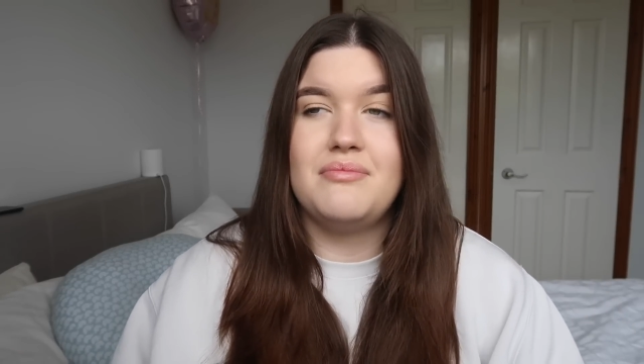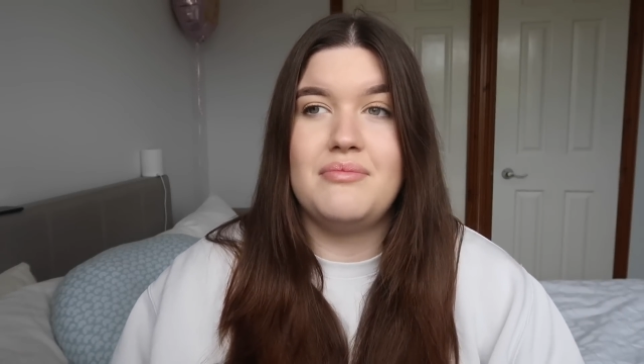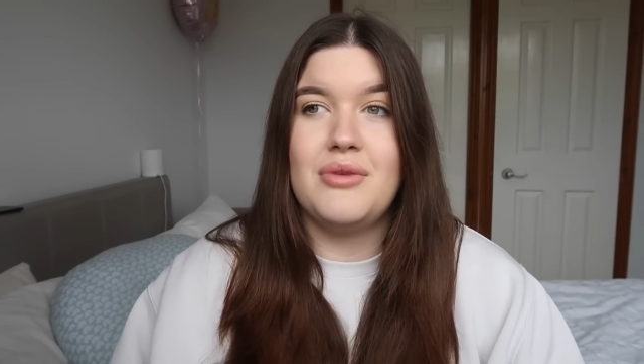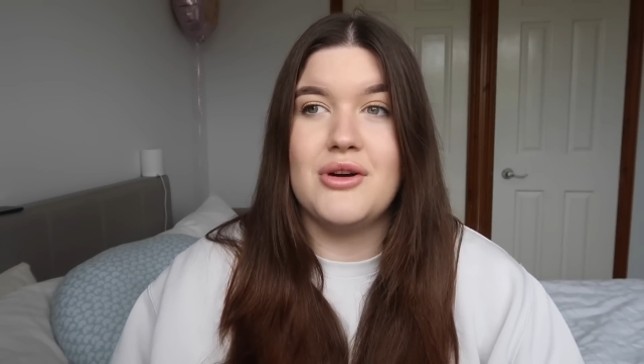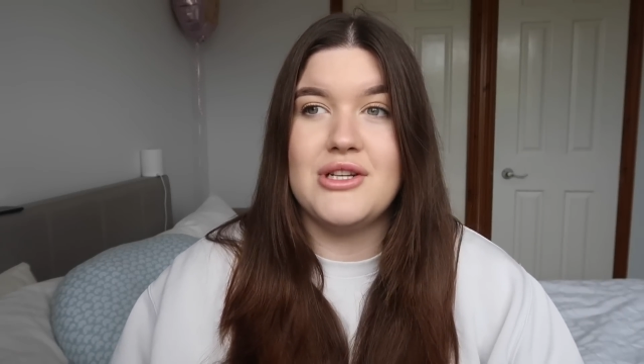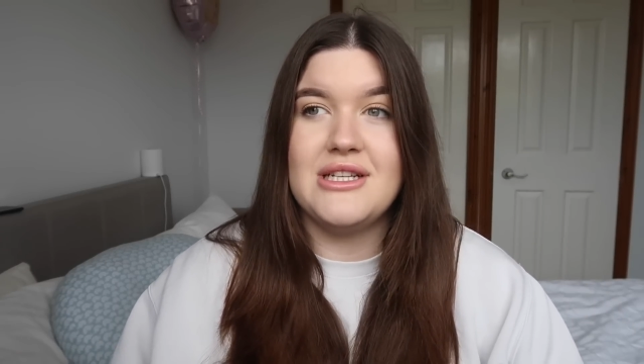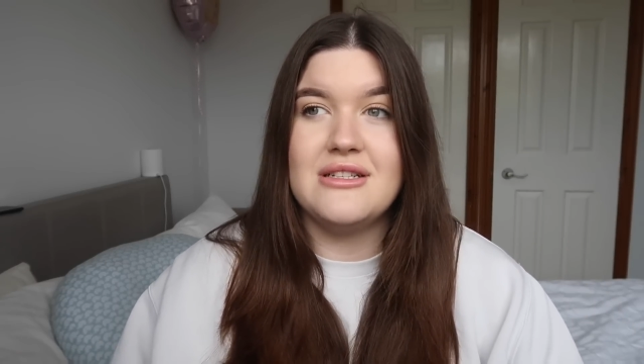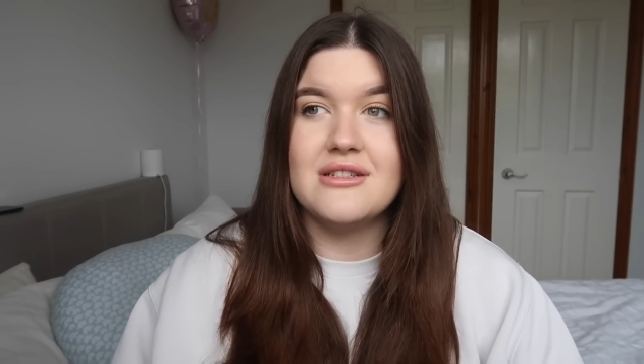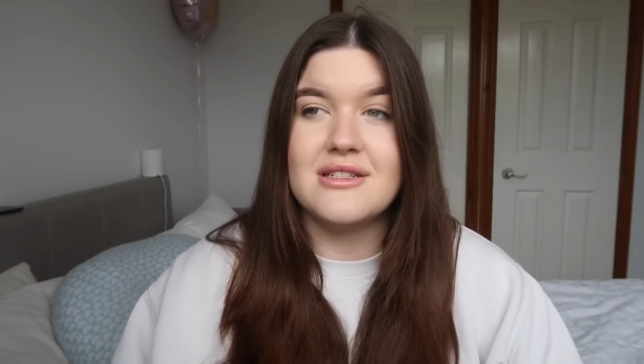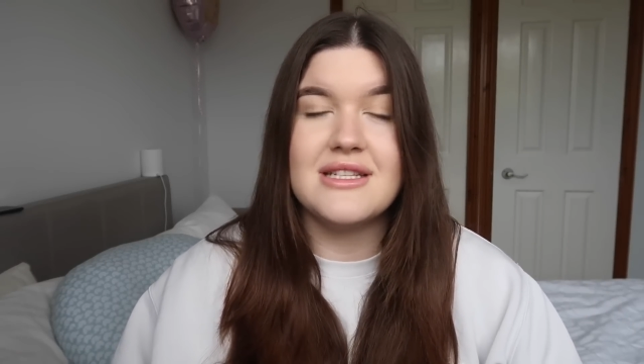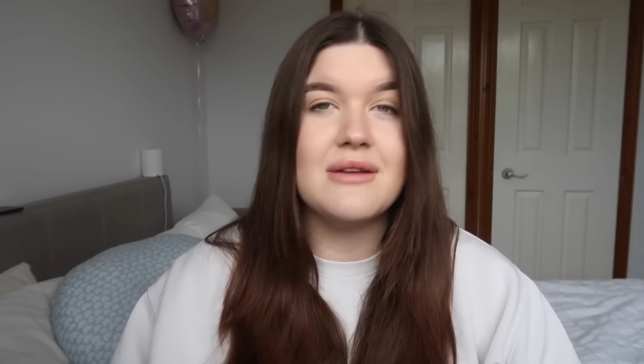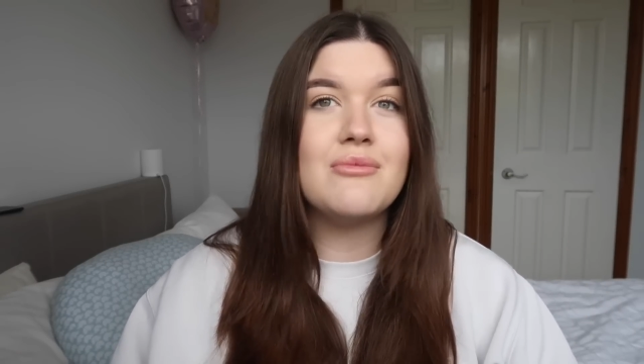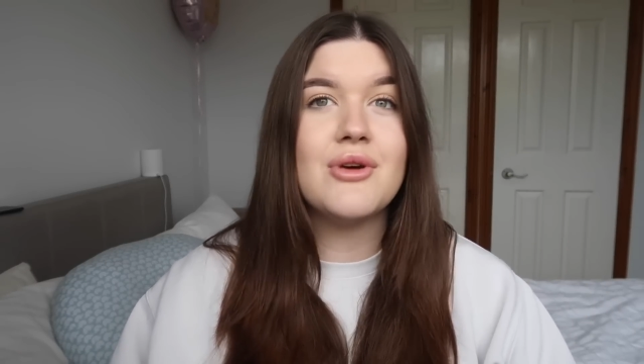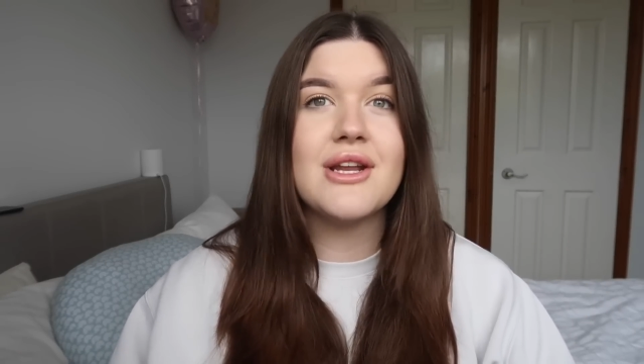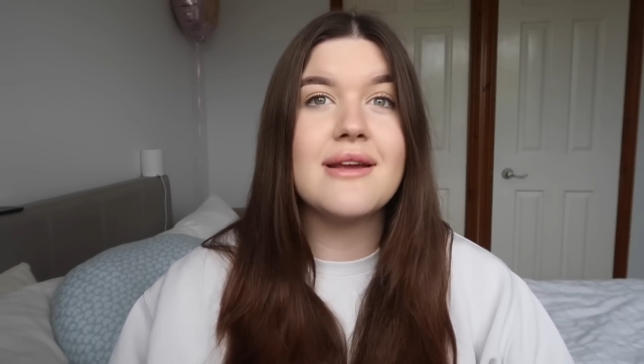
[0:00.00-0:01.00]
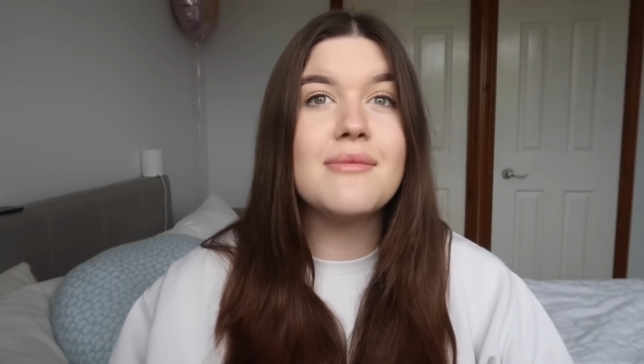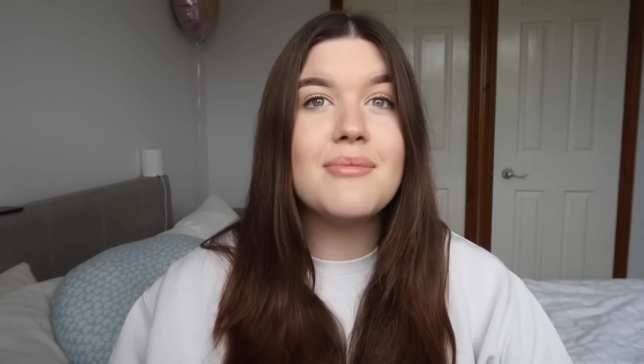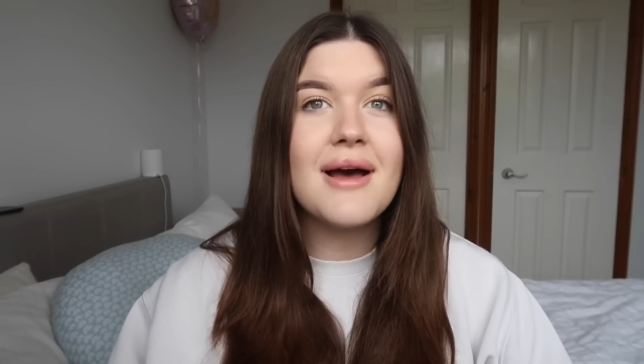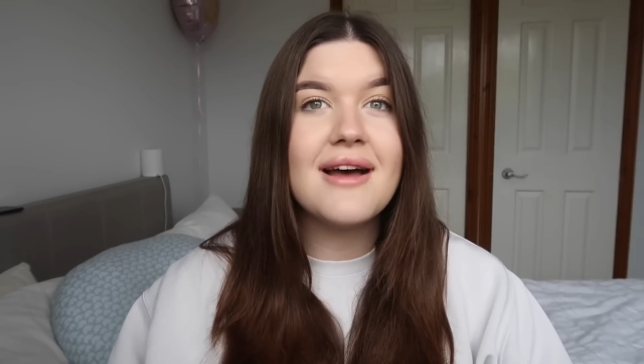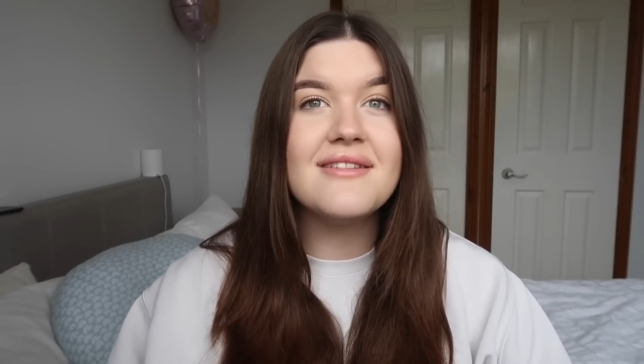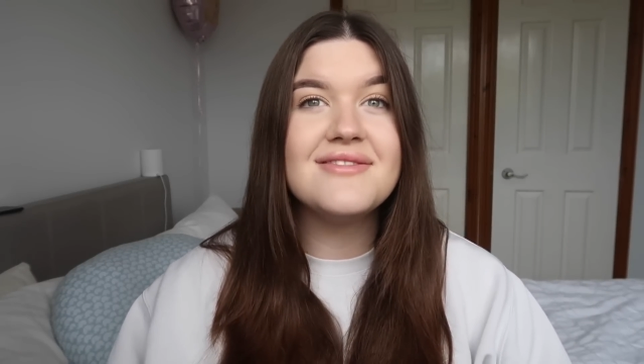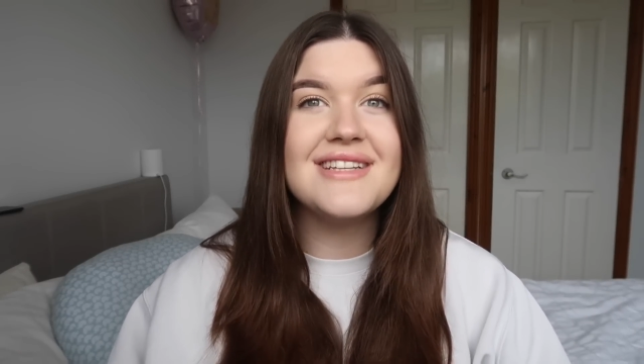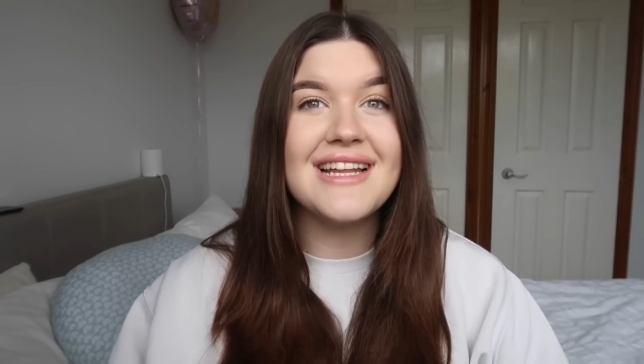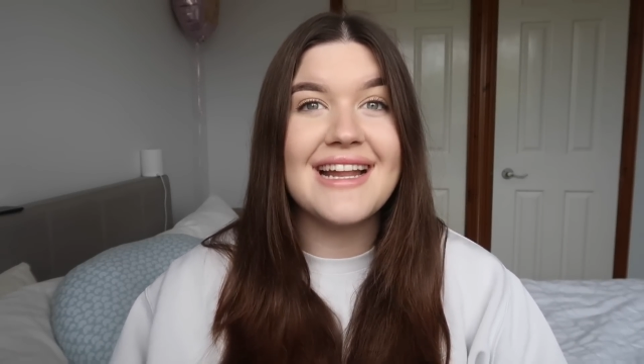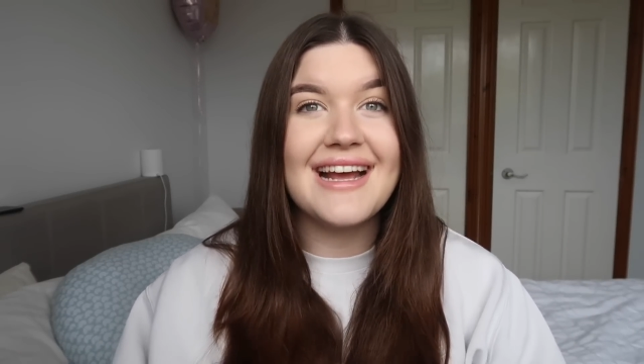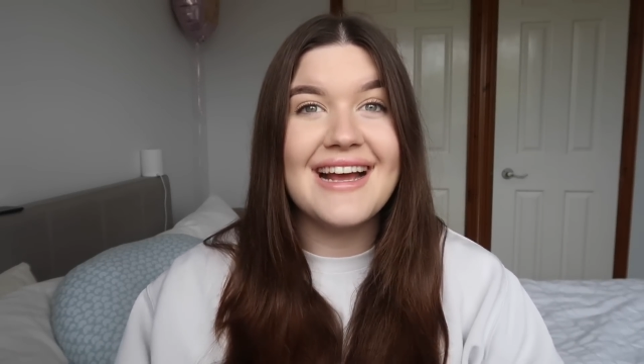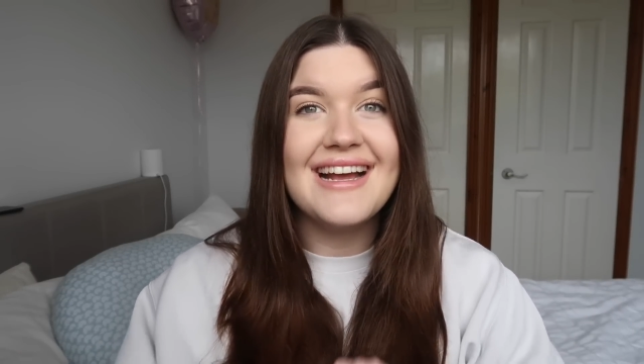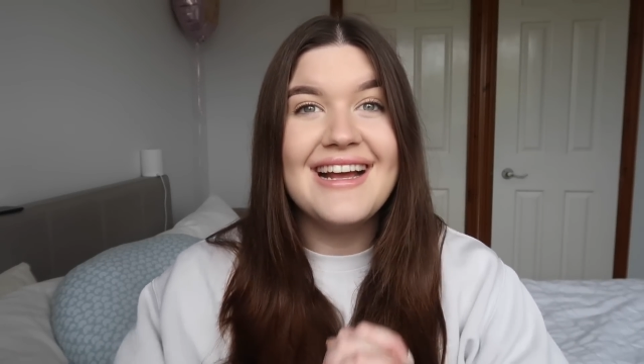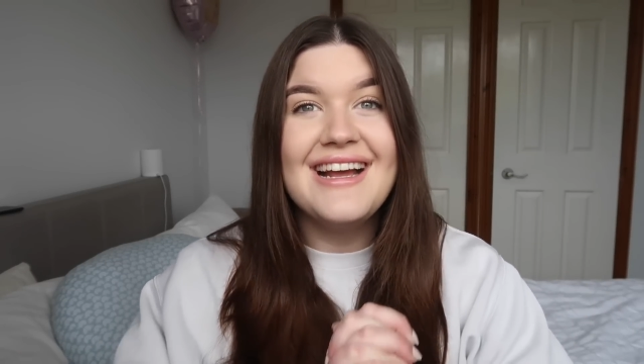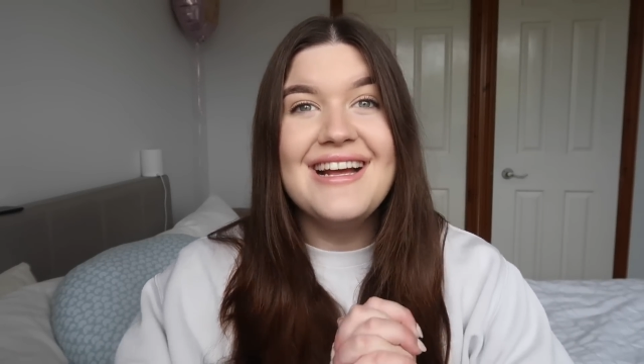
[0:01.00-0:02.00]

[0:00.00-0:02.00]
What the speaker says: body just didn't want to give birth, did it?